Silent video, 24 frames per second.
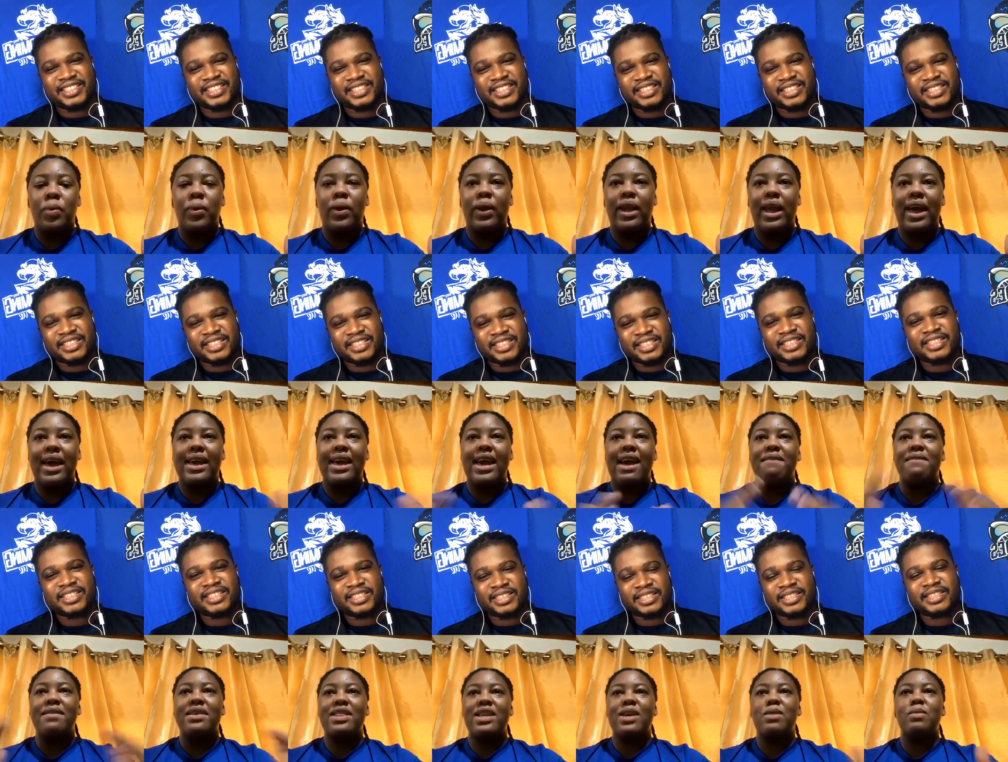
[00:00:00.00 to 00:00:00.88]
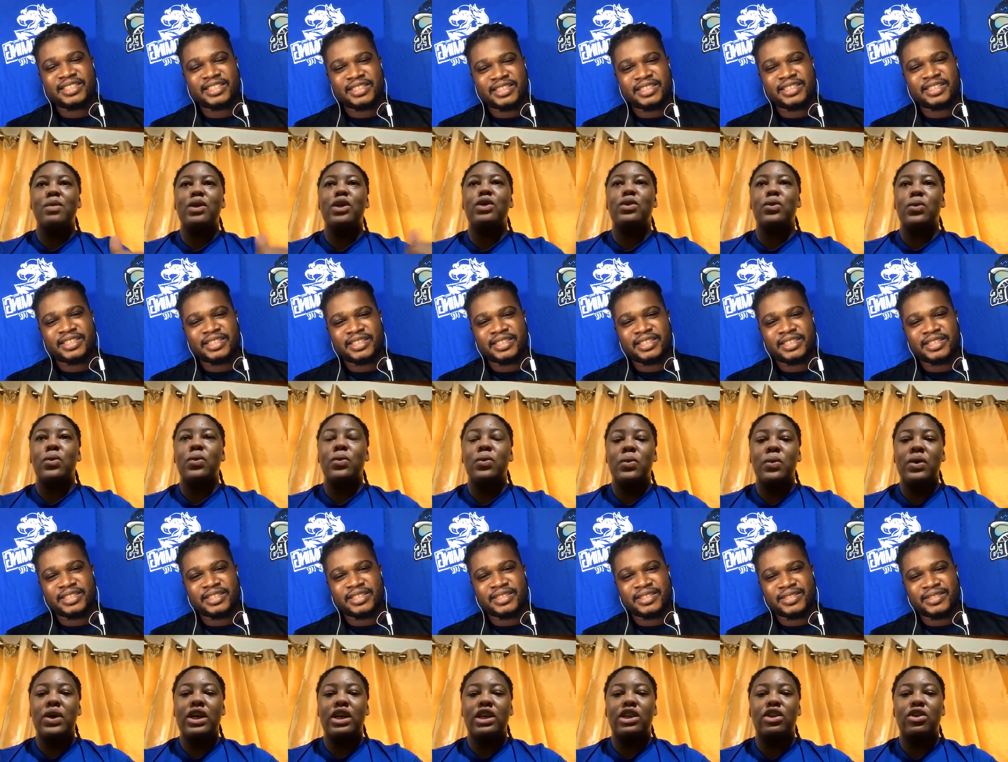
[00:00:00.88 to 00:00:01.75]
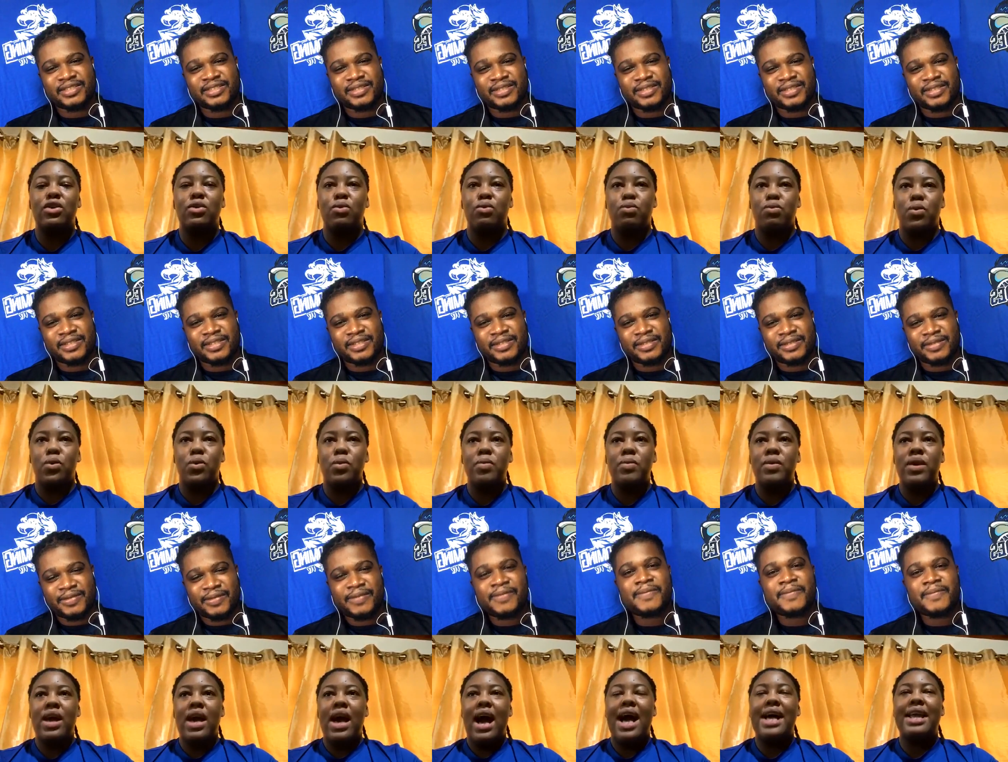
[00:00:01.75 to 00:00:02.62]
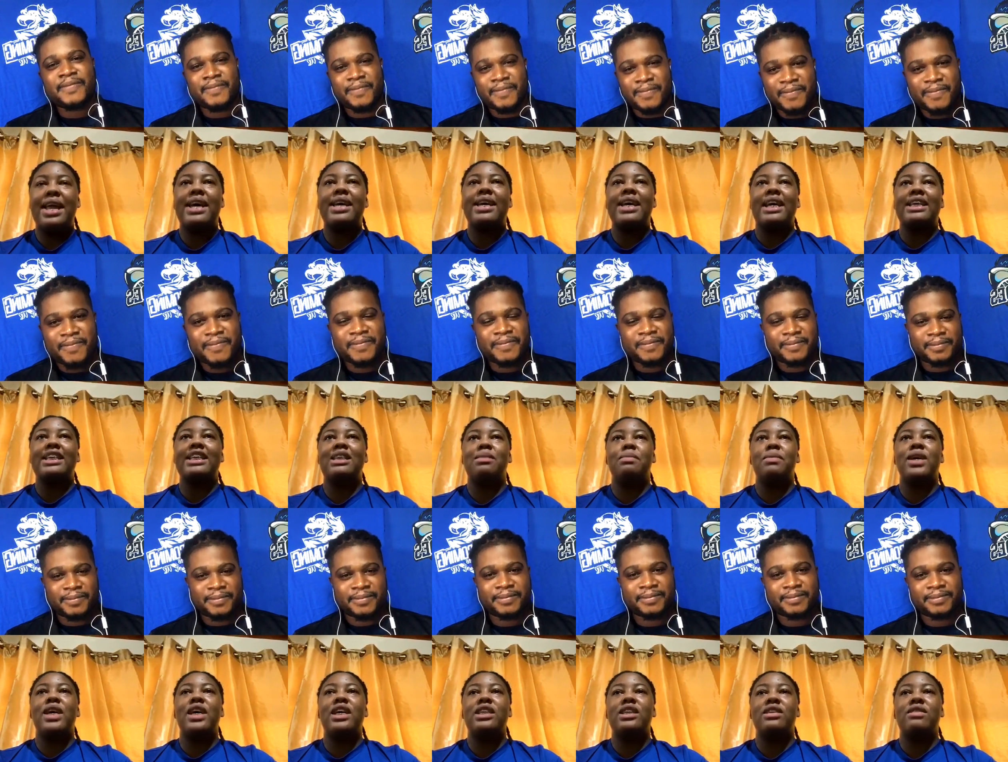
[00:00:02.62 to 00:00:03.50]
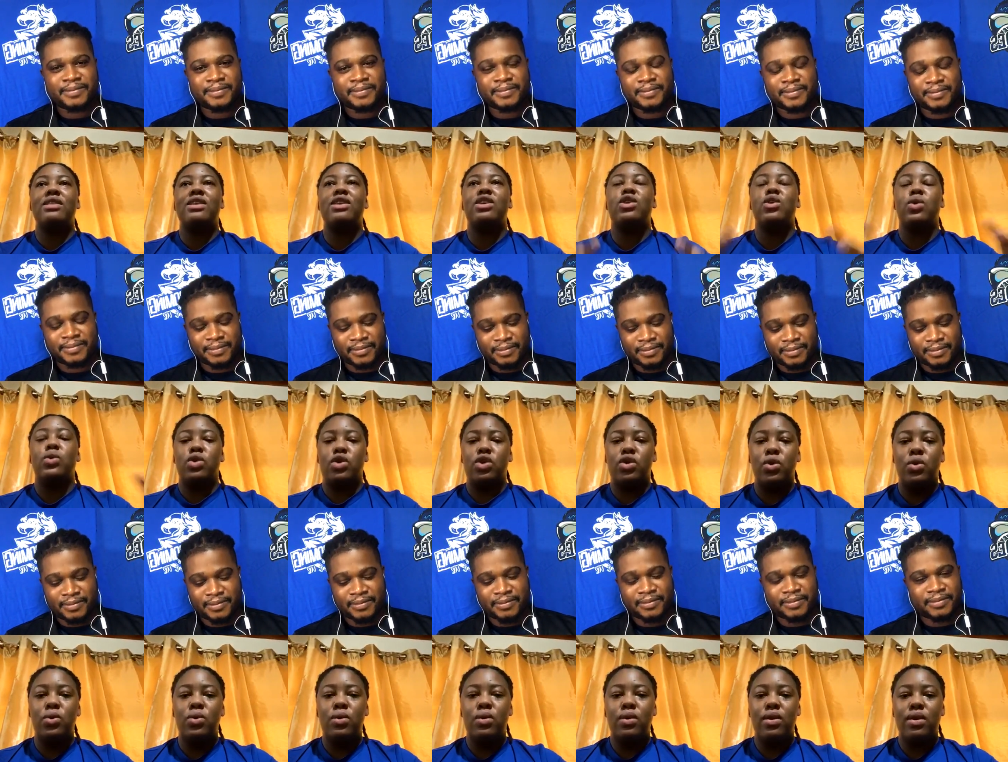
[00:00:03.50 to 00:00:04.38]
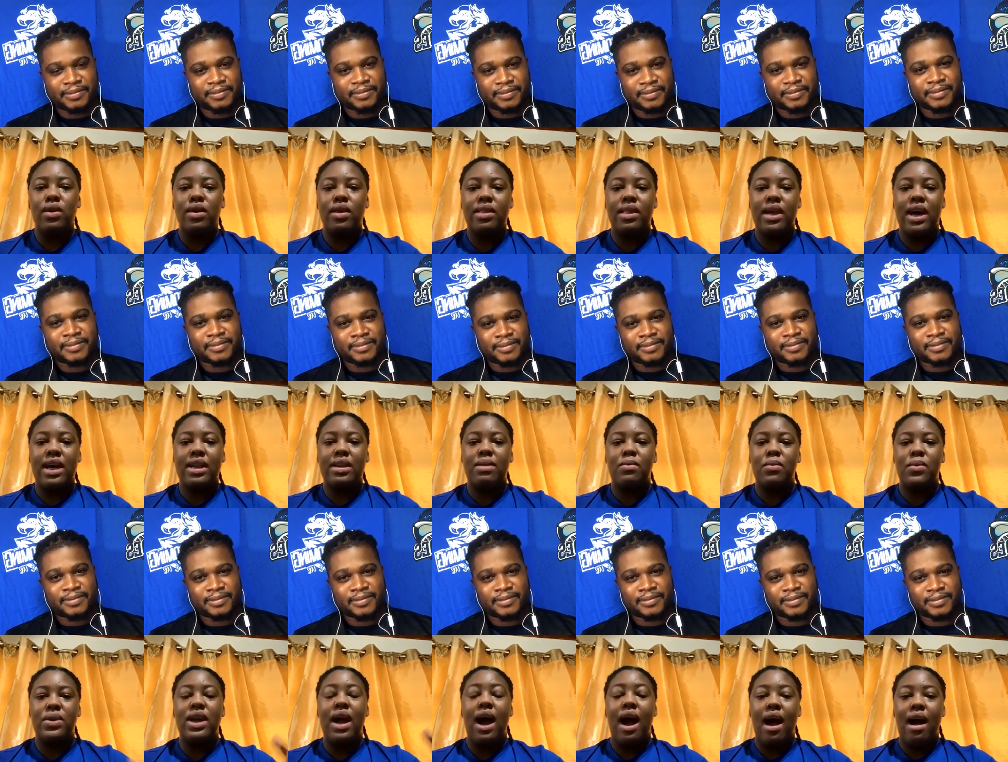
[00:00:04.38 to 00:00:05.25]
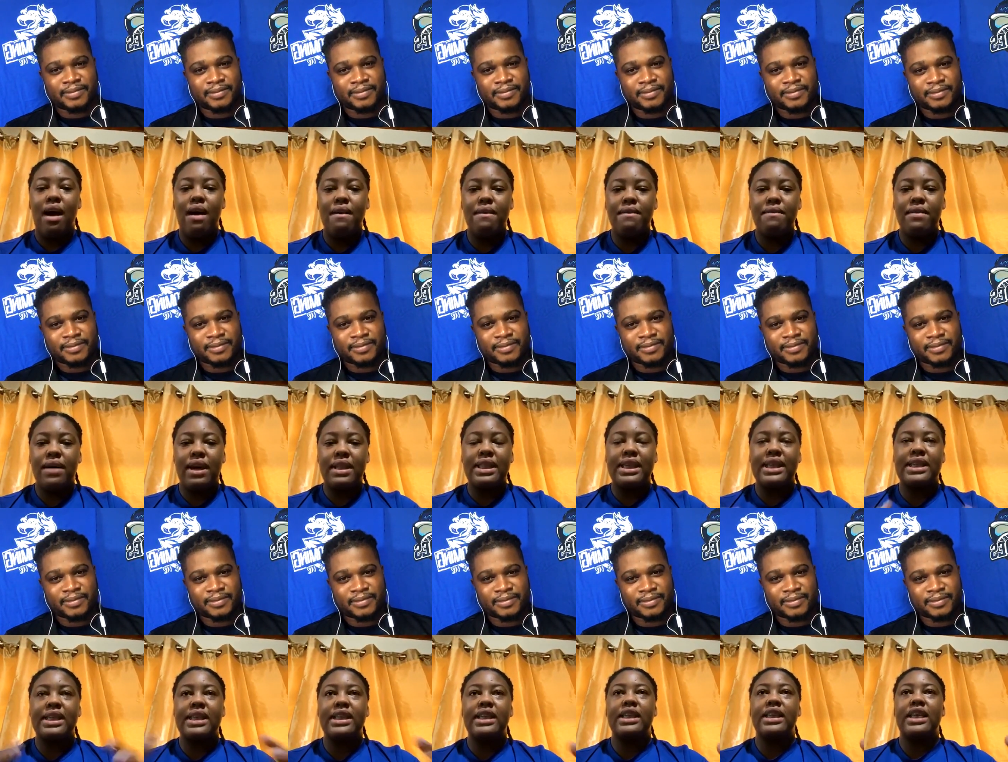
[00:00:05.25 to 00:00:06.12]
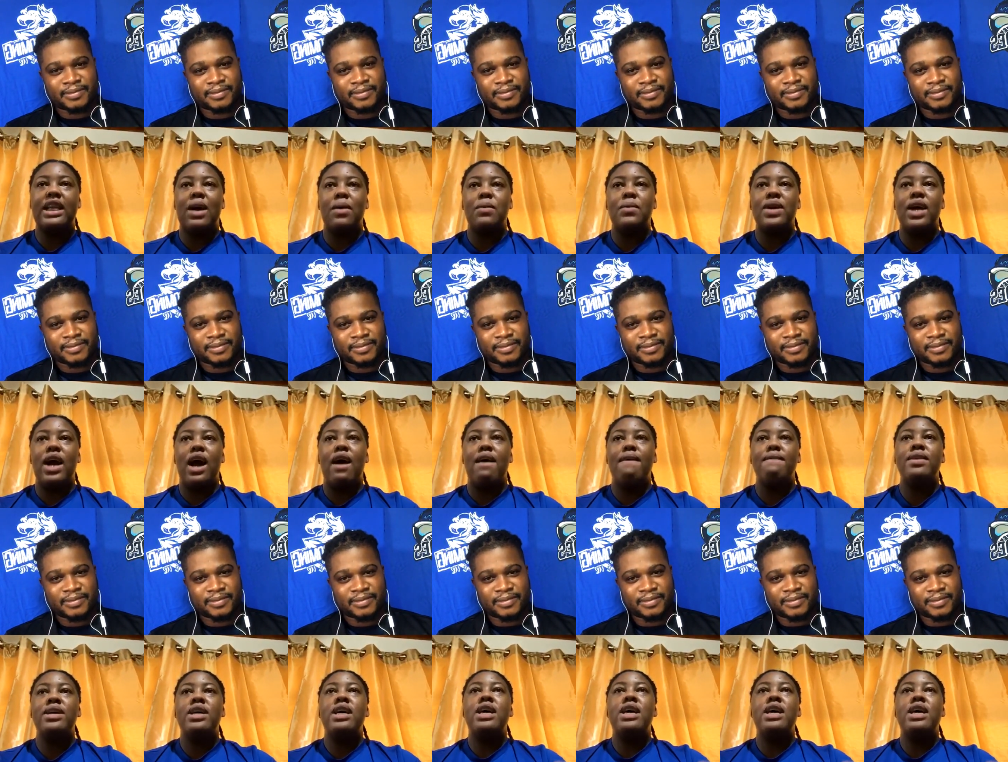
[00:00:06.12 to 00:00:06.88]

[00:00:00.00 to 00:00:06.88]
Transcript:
Speaker 1: Like everything we do is group, and I guess it's because of the dojo that we have that we have